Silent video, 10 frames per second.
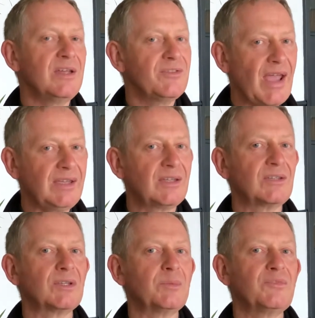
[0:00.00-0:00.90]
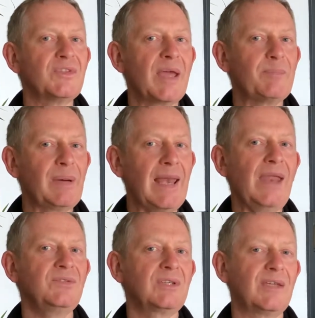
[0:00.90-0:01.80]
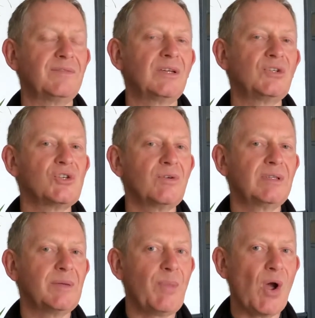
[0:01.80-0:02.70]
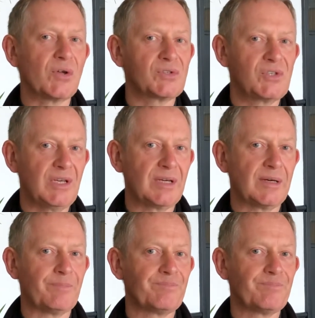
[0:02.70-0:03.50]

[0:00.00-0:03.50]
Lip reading: thanking them for their planned giving during the past year,